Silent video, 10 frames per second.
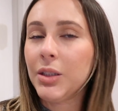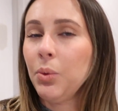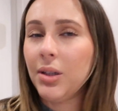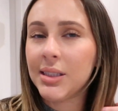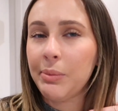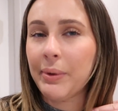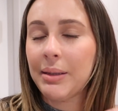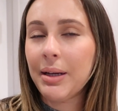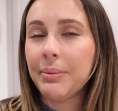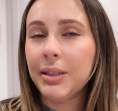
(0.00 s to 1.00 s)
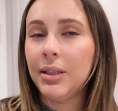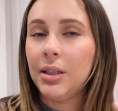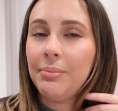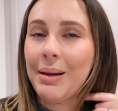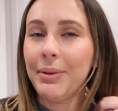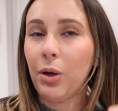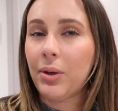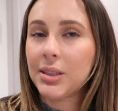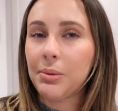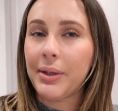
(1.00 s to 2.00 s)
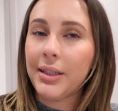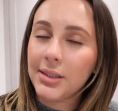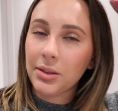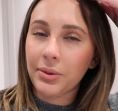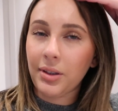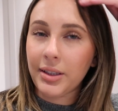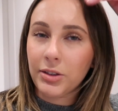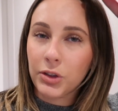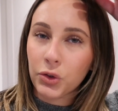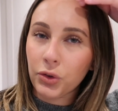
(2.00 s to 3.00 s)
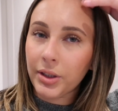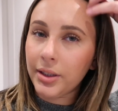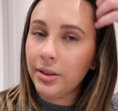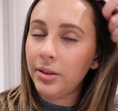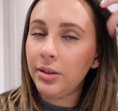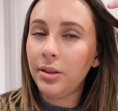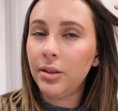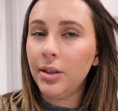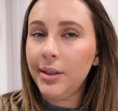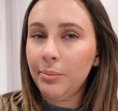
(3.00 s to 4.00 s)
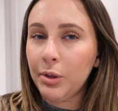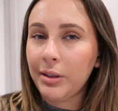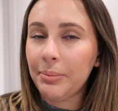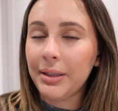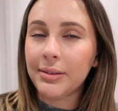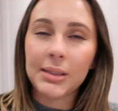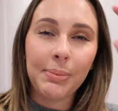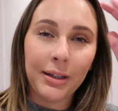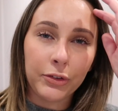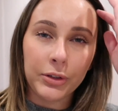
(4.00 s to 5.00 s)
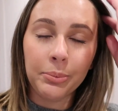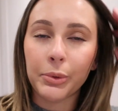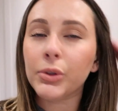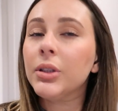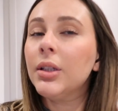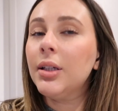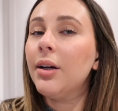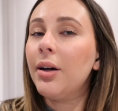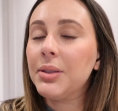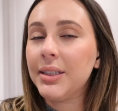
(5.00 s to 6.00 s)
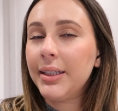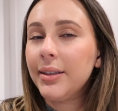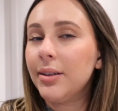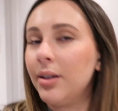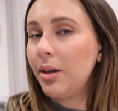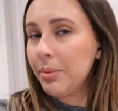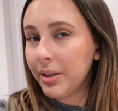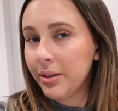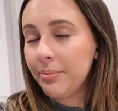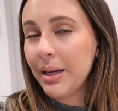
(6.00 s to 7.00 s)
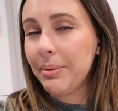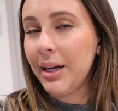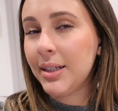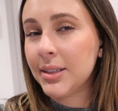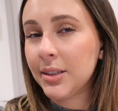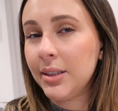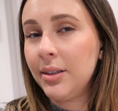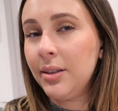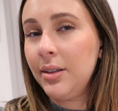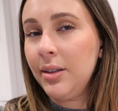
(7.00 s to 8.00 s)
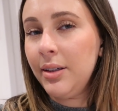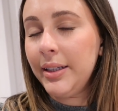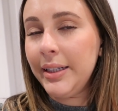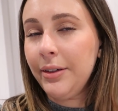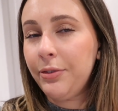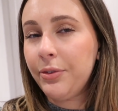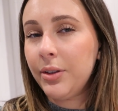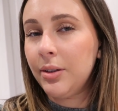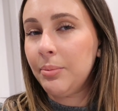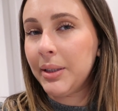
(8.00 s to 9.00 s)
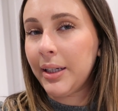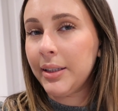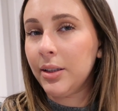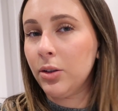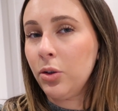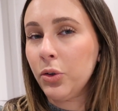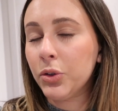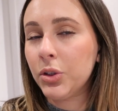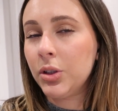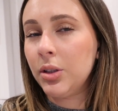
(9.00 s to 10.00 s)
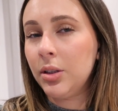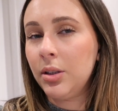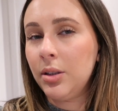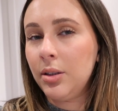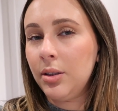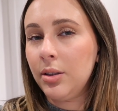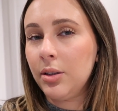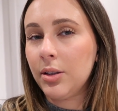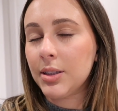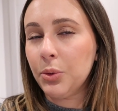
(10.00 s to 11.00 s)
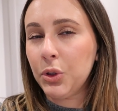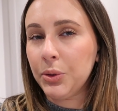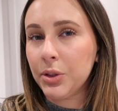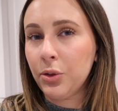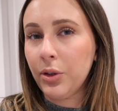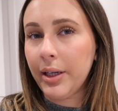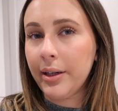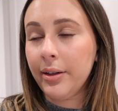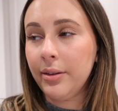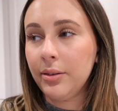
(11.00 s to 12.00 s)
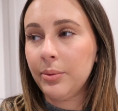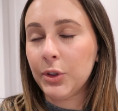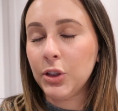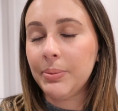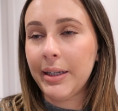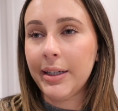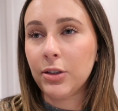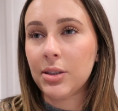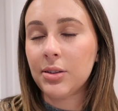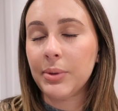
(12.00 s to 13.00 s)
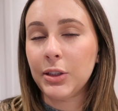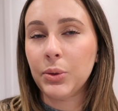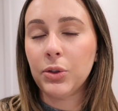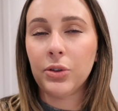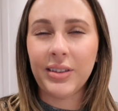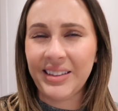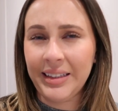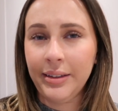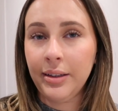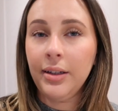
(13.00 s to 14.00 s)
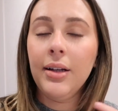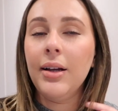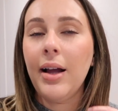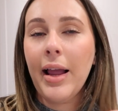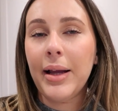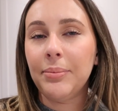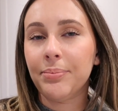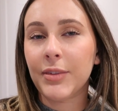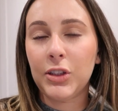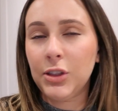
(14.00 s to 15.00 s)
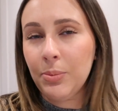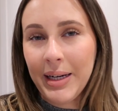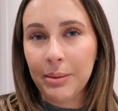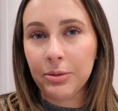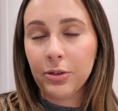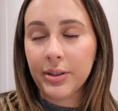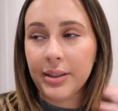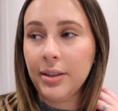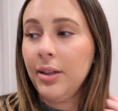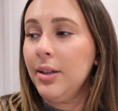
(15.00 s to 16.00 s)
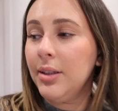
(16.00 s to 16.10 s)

whilst I'm away maybe, maybe not whilst I'm away I don't like destroy my grandparents' bathroom, but I was thinking I'm gonna maybe ask if my nanny can cut, because now she used to cut hair well she used to be a hairdresser when she was younger I think um, she's cut my hair before I think